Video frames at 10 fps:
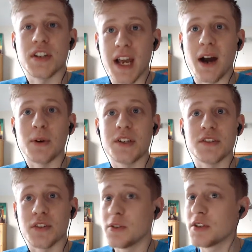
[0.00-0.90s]
now, which
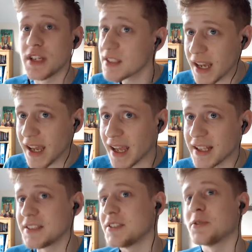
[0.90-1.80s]
is your Lucian isn't
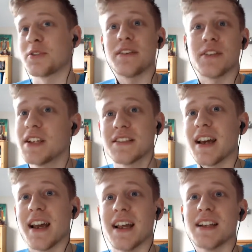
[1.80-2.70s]
ahead, your Draven isn't
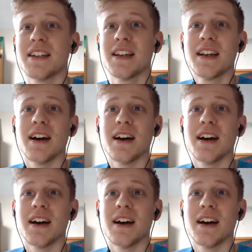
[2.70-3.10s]
ahead,